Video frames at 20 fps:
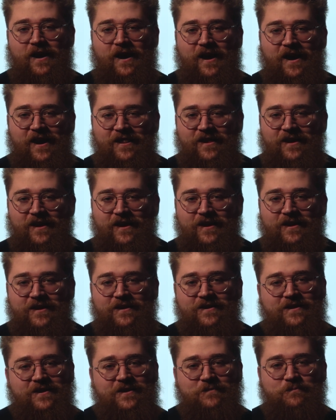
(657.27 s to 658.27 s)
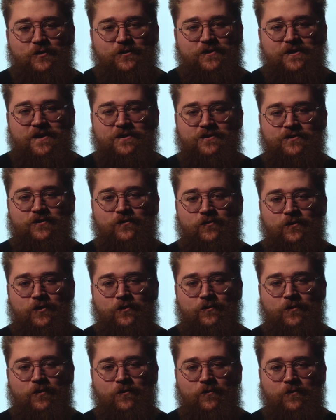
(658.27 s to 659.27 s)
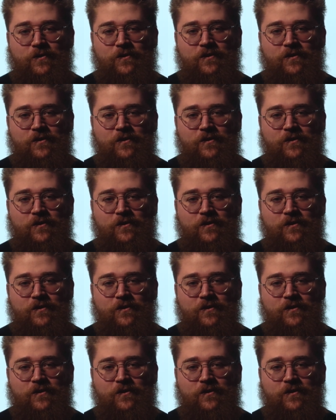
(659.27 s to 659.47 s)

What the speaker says: highlighting the potential for growth